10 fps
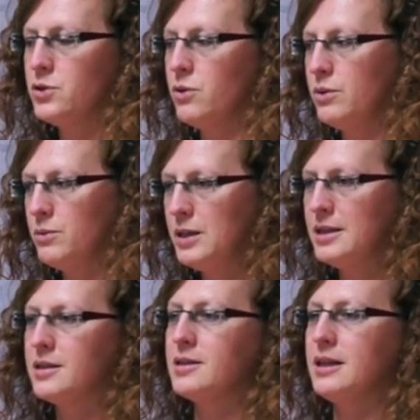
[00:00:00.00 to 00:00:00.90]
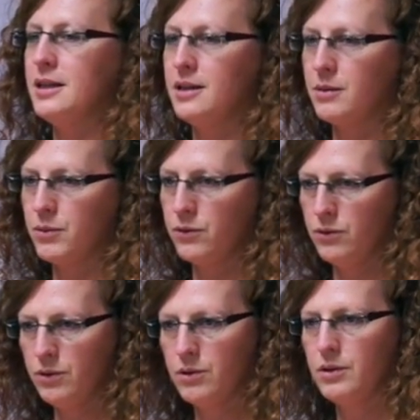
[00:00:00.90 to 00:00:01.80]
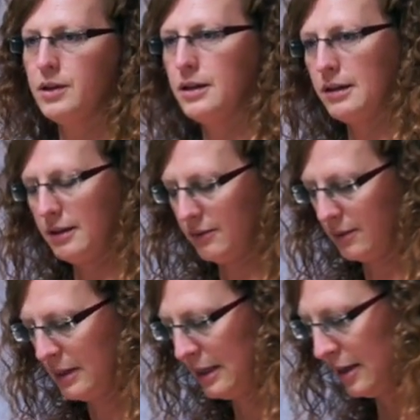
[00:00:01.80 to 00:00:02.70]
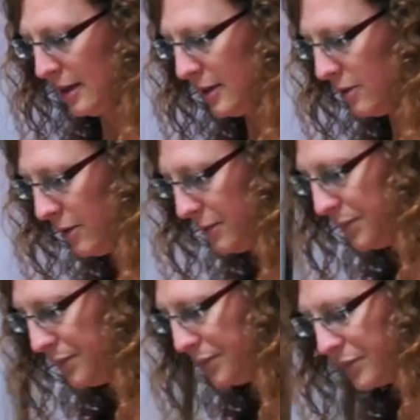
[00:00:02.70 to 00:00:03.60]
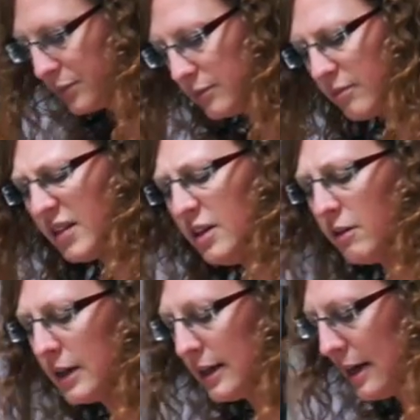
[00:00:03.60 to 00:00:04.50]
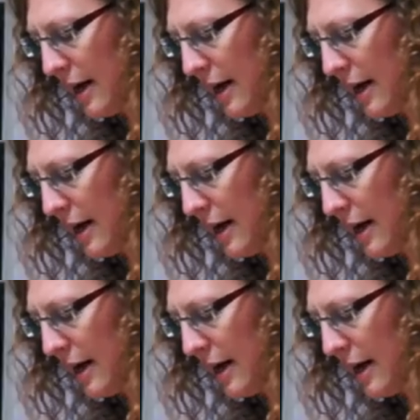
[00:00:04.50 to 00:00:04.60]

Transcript: So it means it's heating up your food and cooling it. You know. So you'll get